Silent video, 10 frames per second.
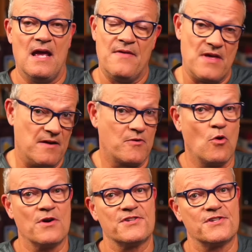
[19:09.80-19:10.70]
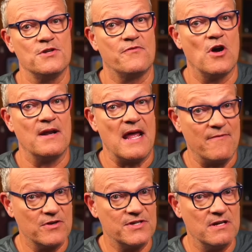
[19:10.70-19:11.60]
And then, of course, you've got
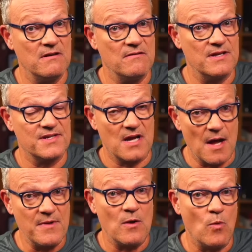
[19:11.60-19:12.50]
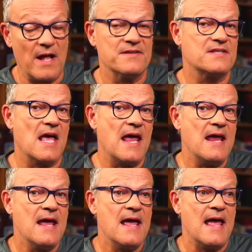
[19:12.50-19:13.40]
Everton this coming
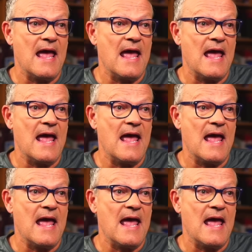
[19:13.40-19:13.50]
Wednesday,